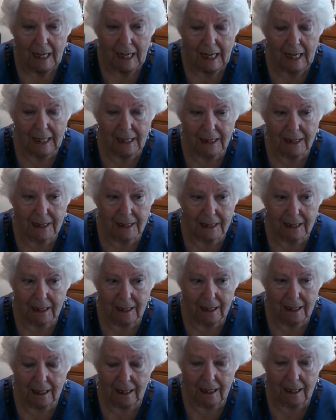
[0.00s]
and
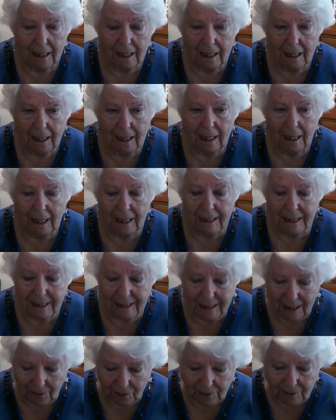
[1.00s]
I
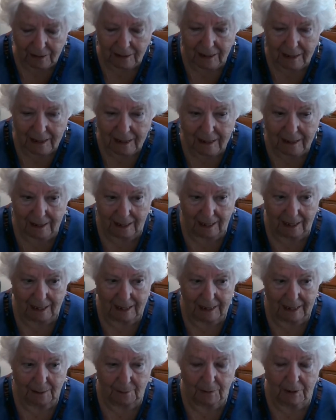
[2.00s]
definitely
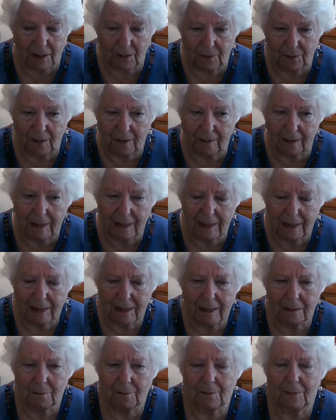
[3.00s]
said it was
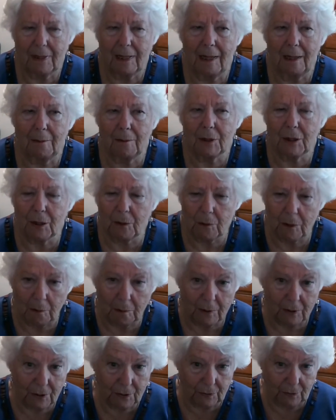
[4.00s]
a
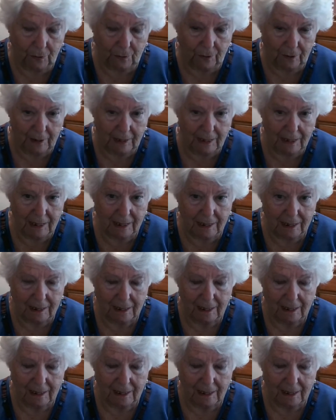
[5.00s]
woman's voice,